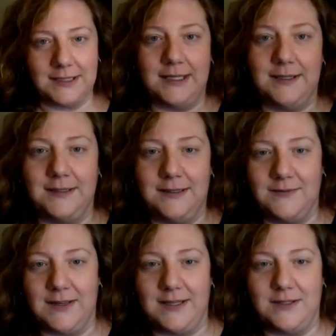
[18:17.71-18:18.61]
If
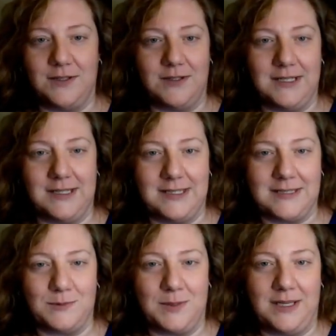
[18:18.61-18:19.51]
I turn it
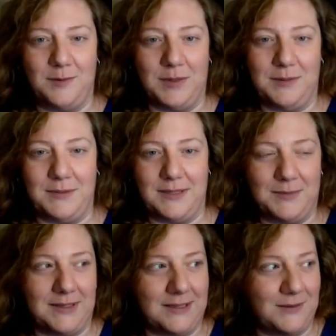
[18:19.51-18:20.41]
this way, you might be
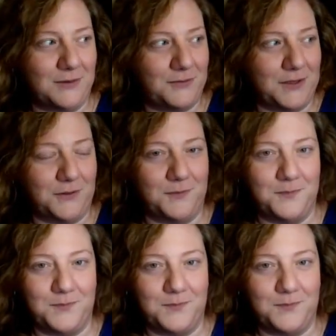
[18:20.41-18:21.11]
able, I don't know if it'll